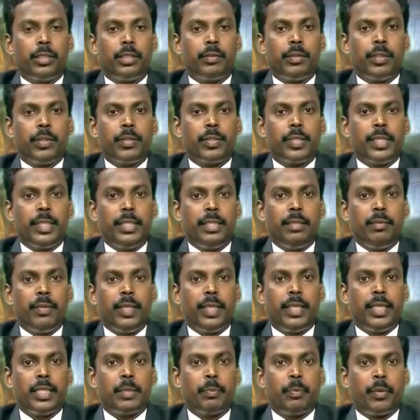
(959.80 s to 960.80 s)
So, we have seen the
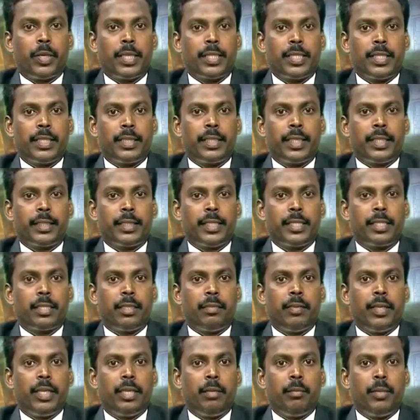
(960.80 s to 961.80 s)
various parsing techniques
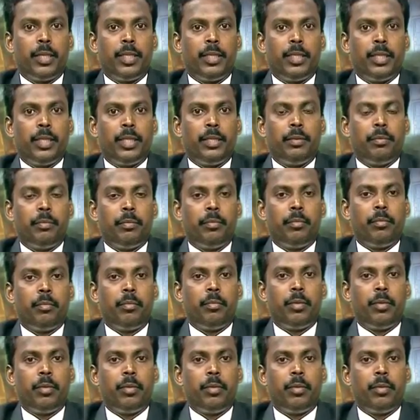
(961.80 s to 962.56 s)
available in the